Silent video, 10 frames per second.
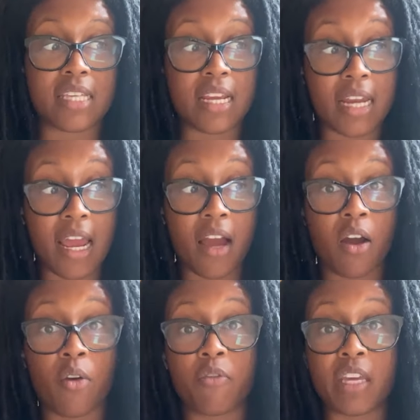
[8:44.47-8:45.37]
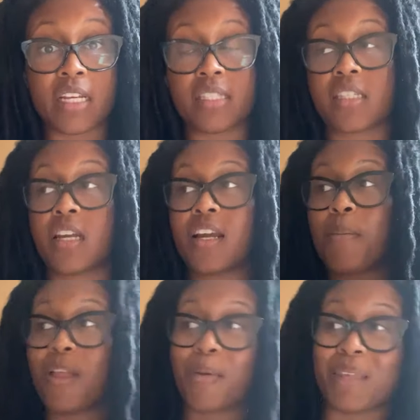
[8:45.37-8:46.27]
And now Venus is going to come
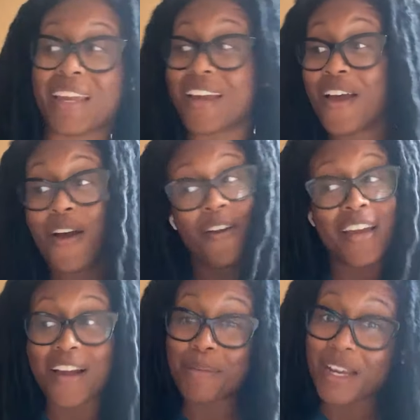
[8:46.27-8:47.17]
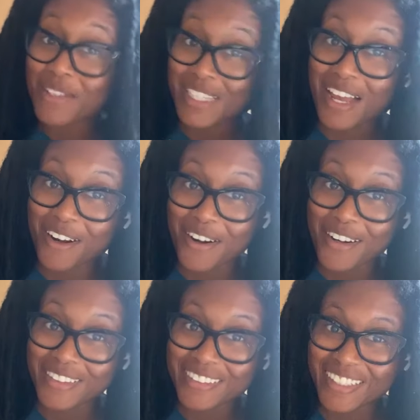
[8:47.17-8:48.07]
along and be like, all right, calm down,
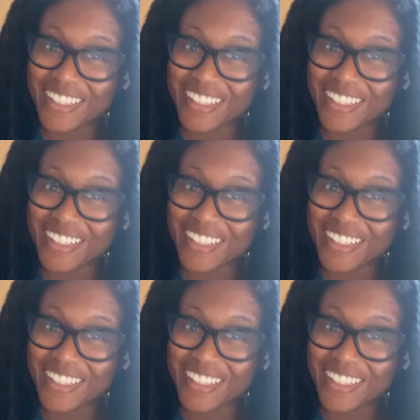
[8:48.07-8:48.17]
Saturn.